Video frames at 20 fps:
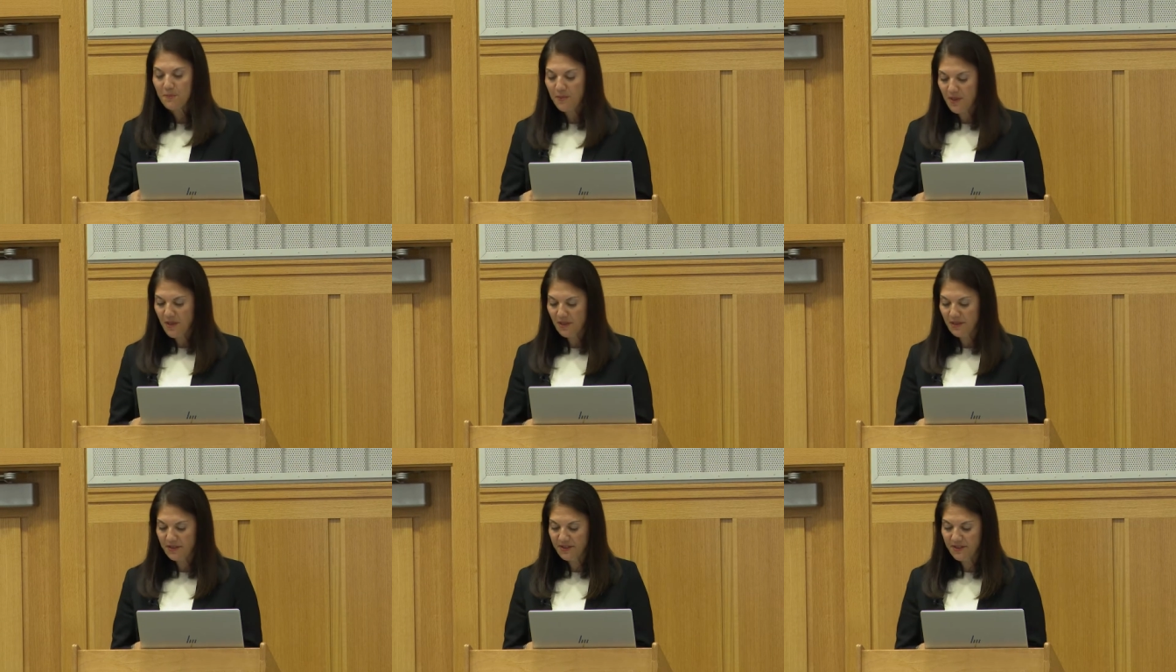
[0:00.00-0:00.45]

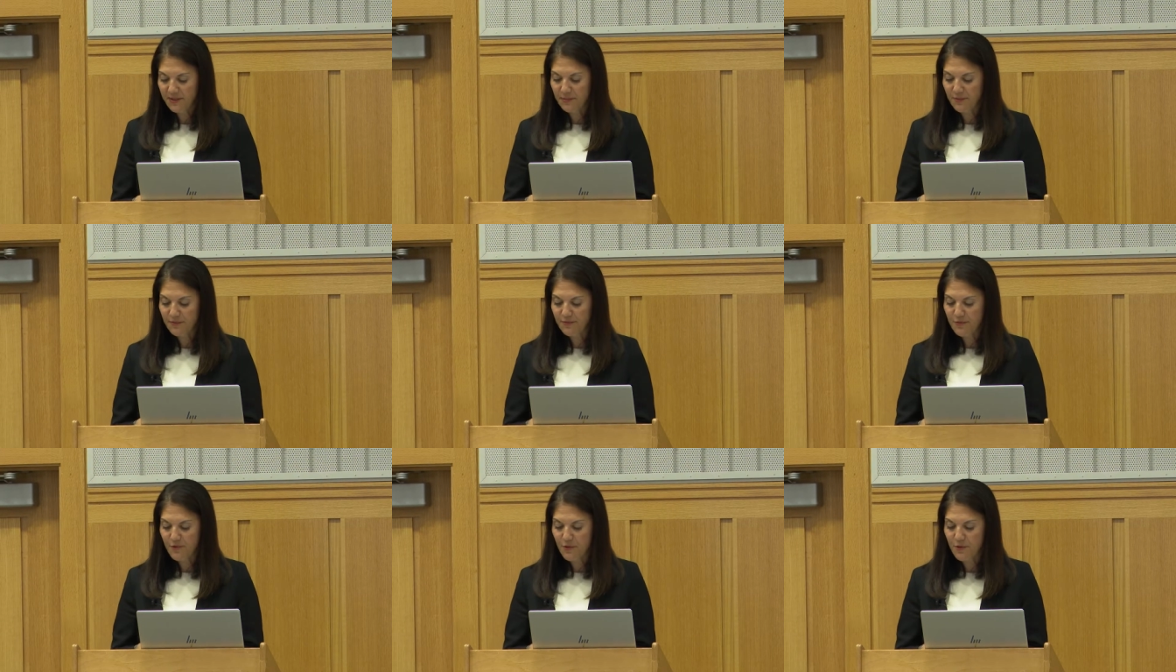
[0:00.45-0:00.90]
policy
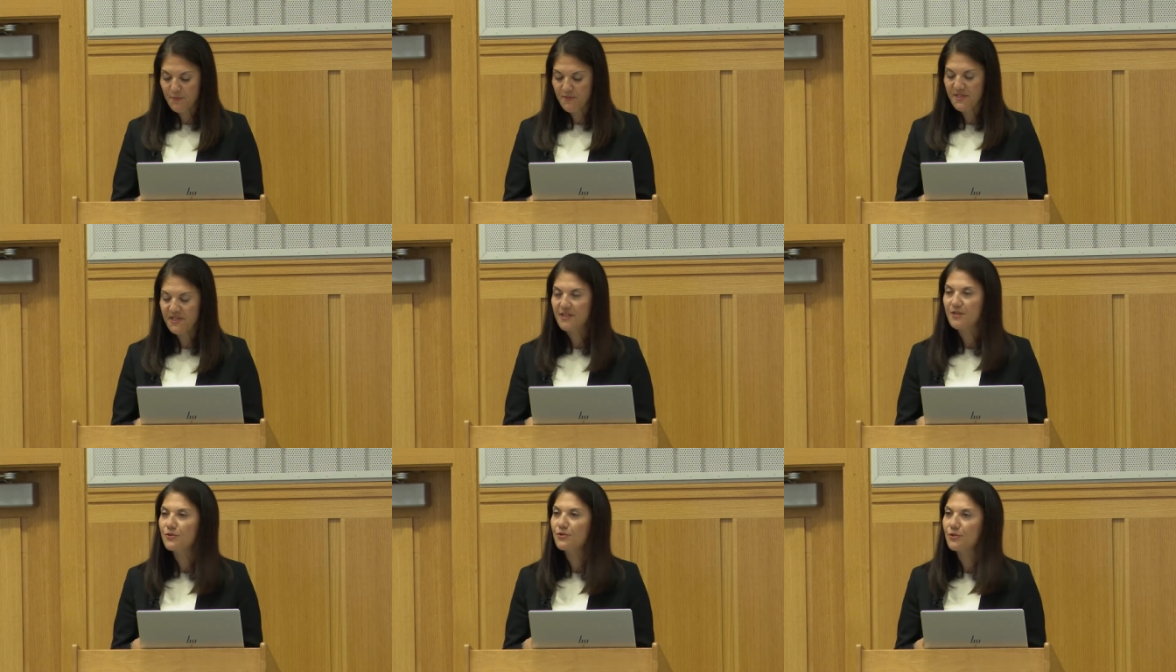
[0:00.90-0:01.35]
reforms
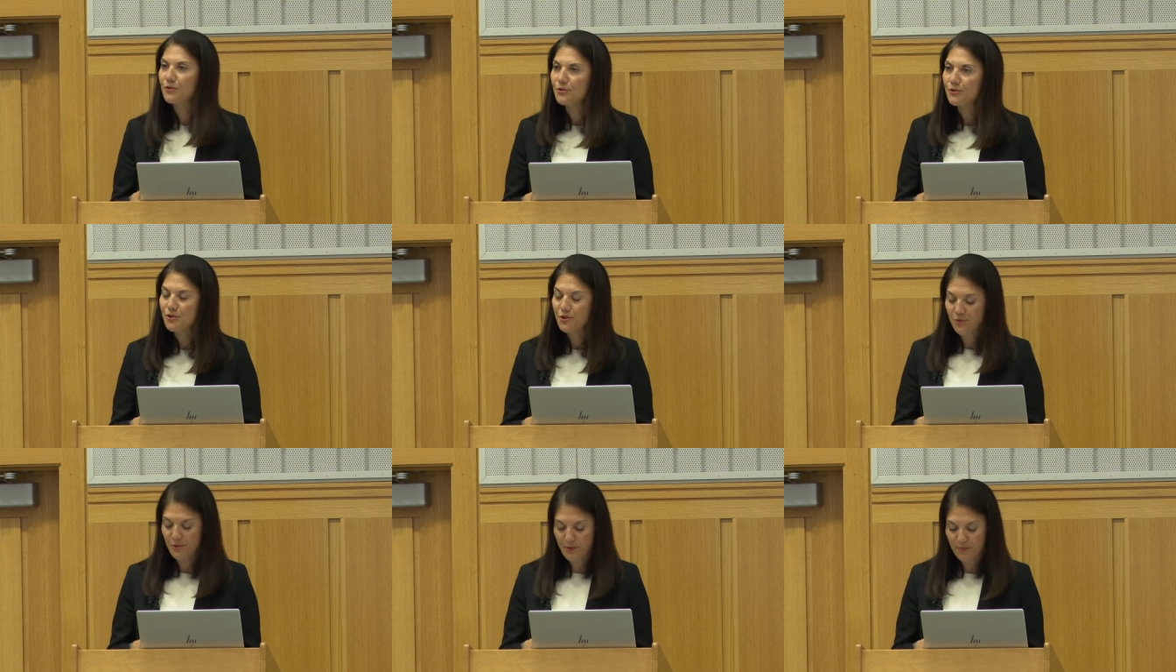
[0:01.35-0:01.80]
that
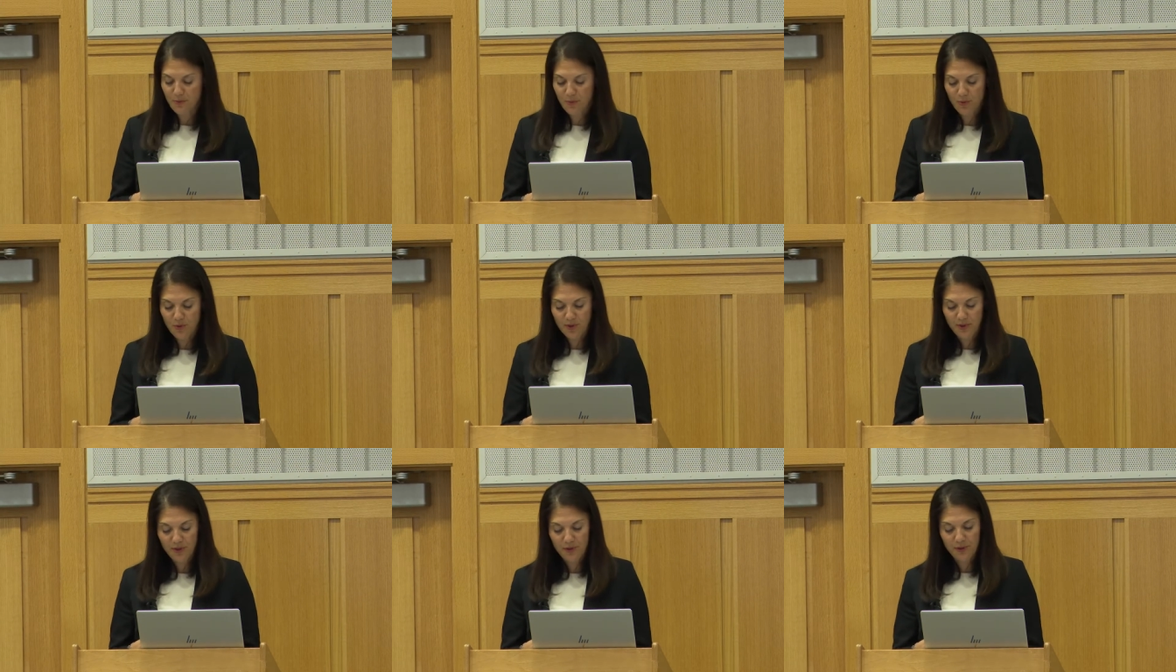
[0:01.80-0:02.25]
nurture a
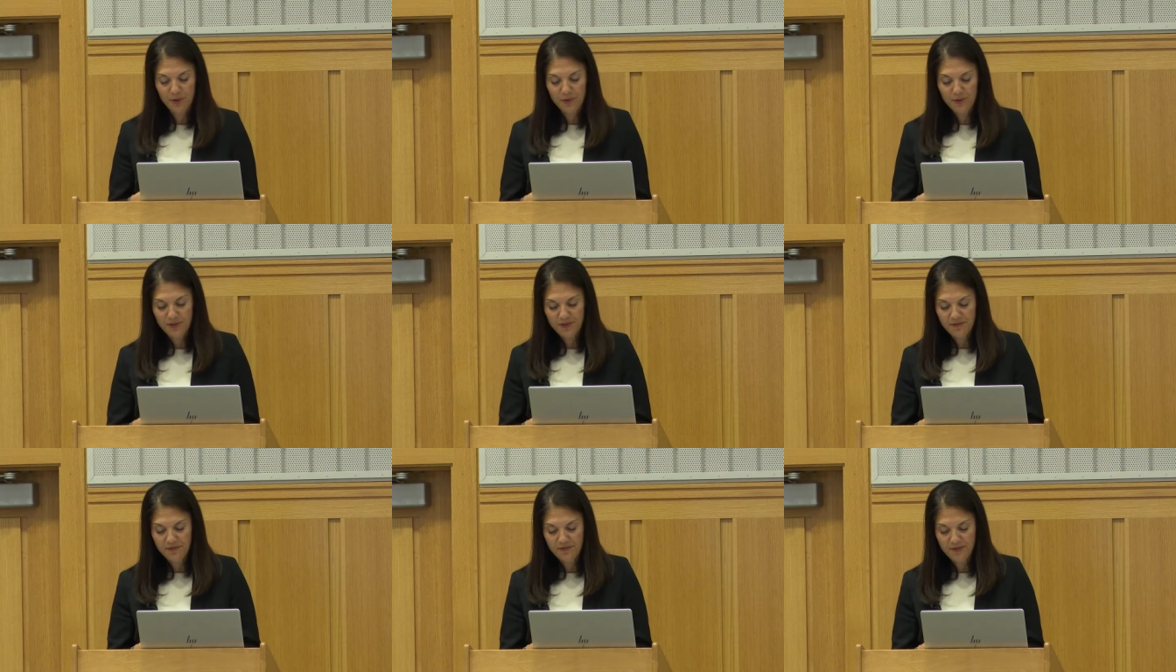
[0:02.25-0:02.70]
more
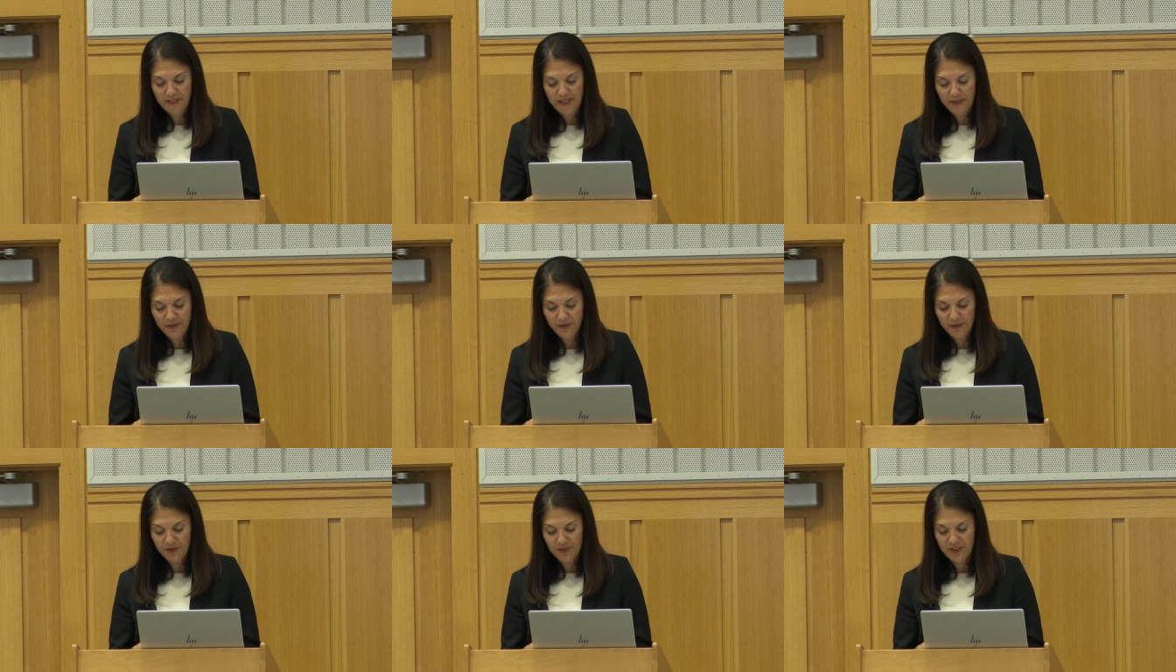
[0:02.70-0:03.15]
inclusive
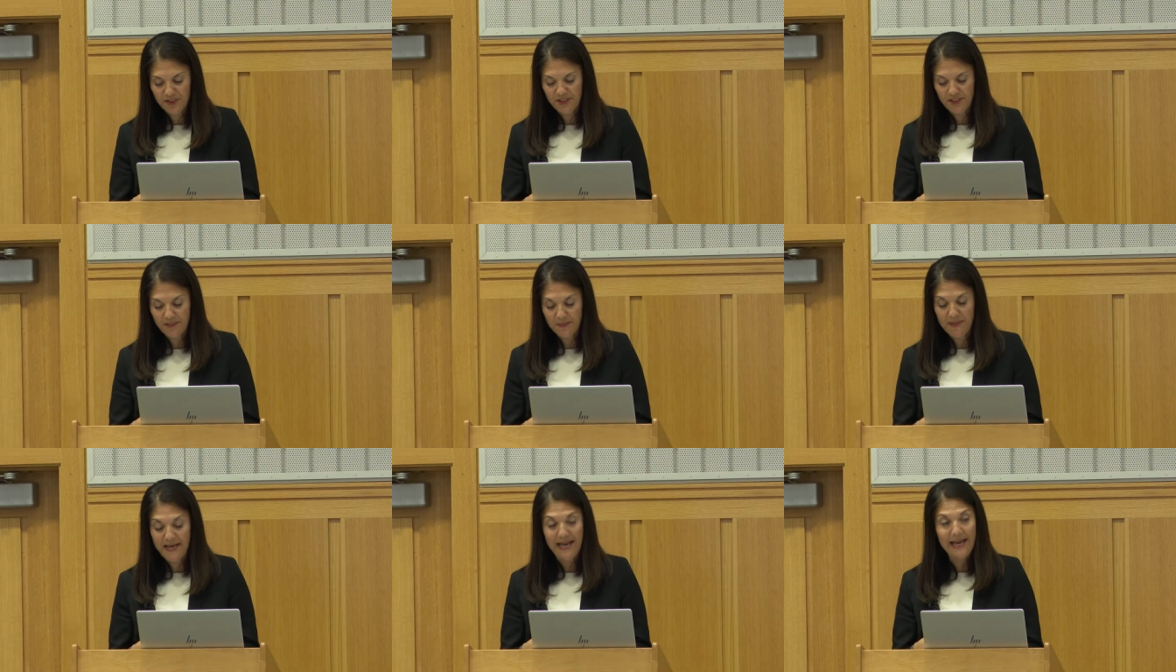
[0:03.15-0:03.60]
financial
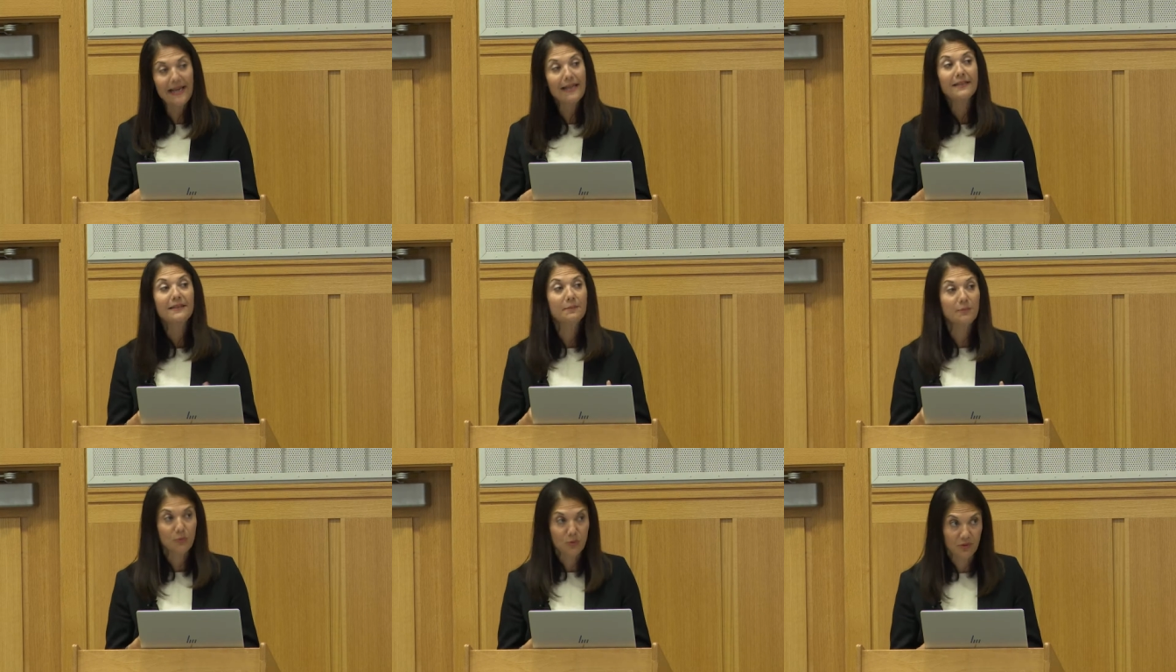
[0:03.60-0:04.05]
system and
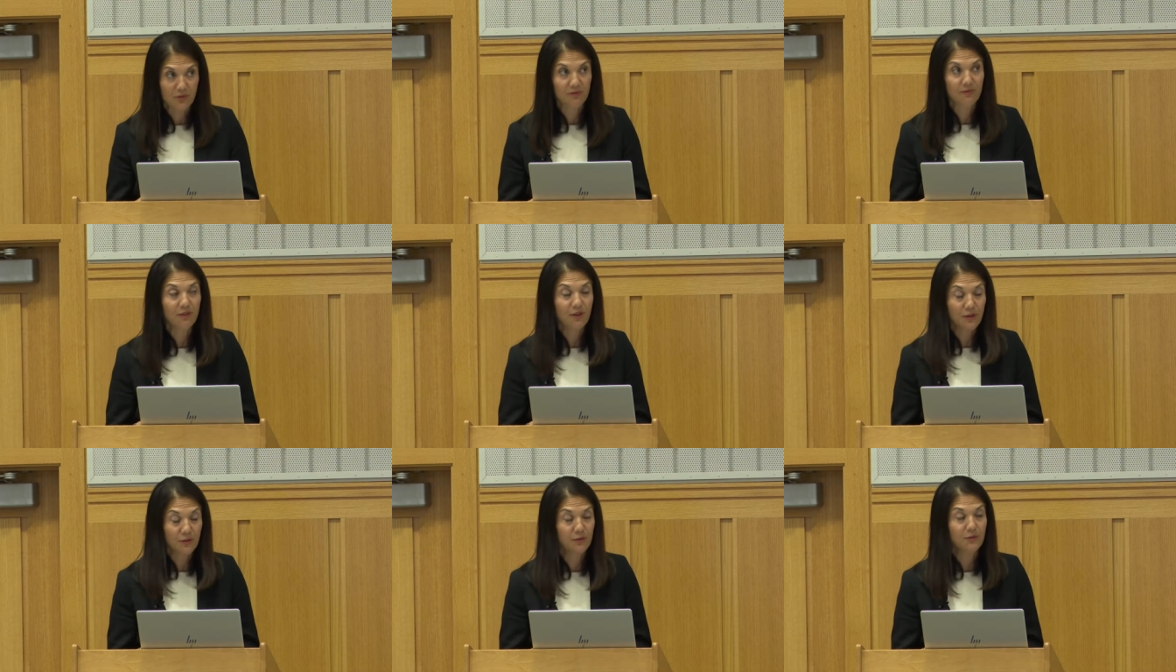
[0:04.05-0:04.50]
a more
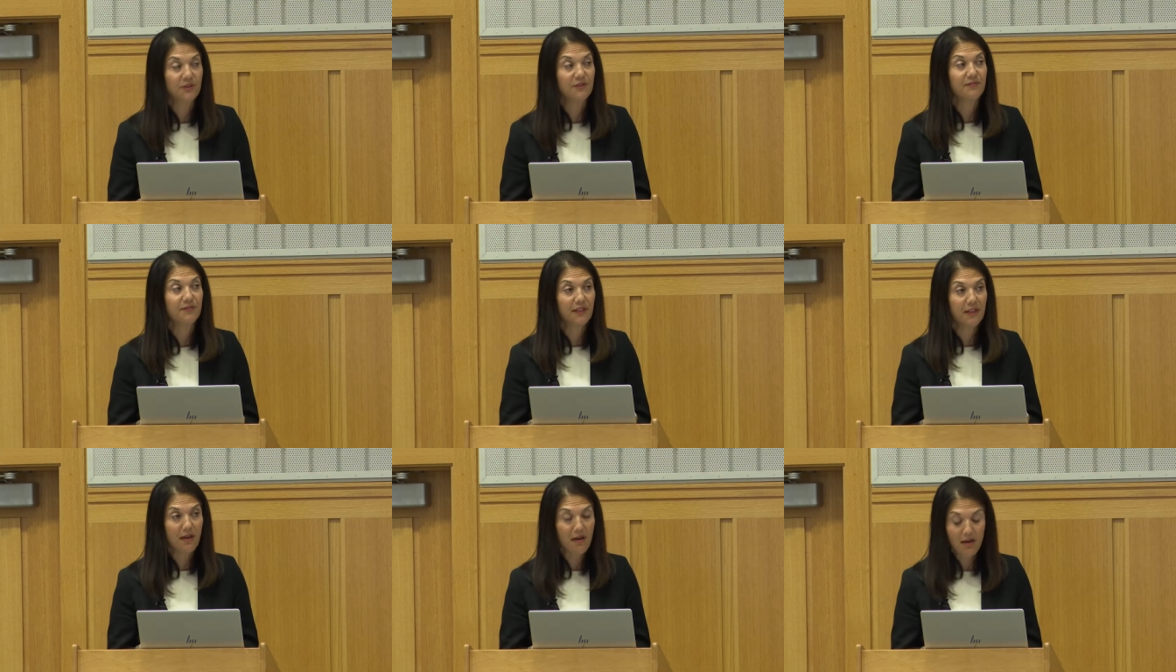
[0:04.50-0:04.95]
inclusive
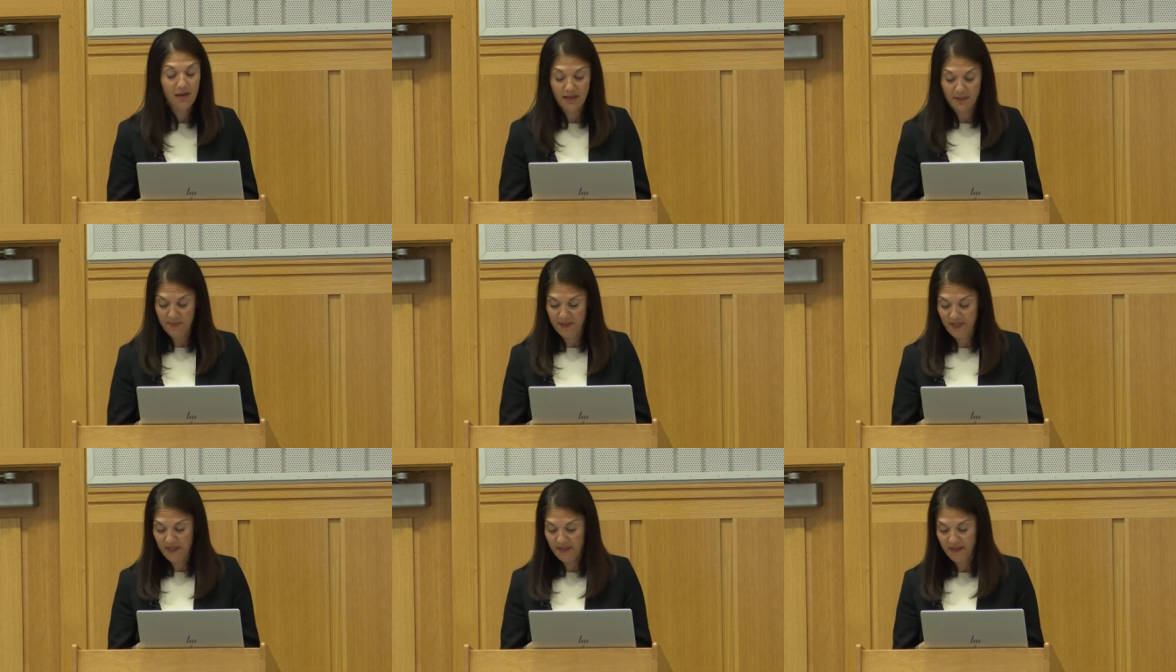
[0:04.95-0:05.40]

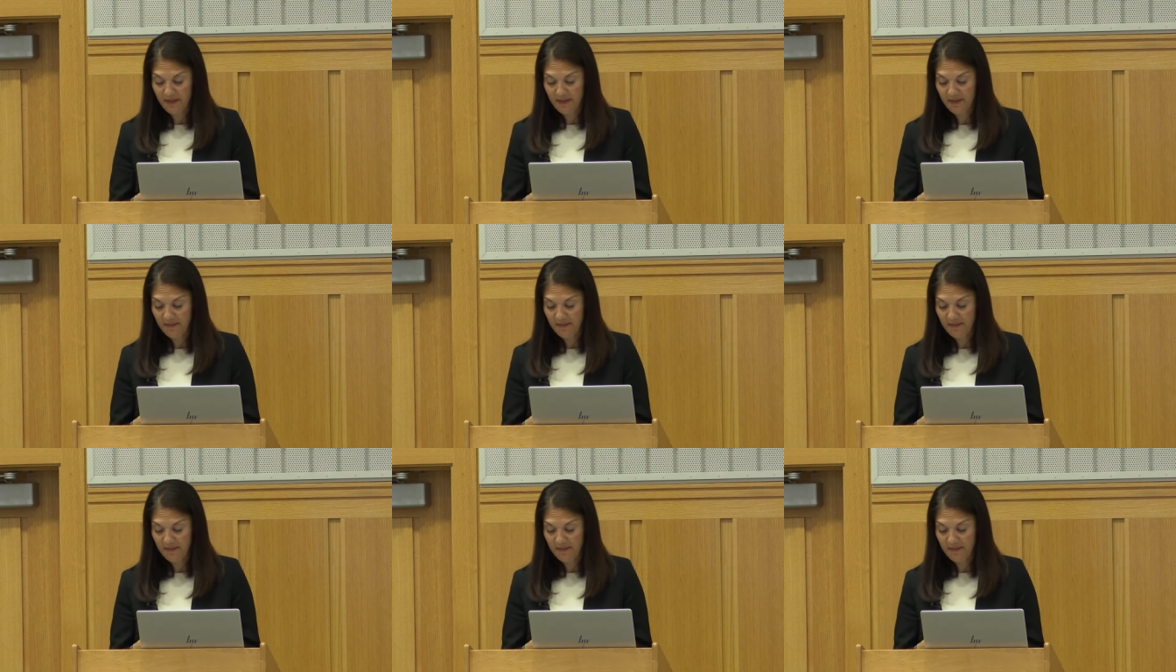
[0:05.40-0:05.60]
economy,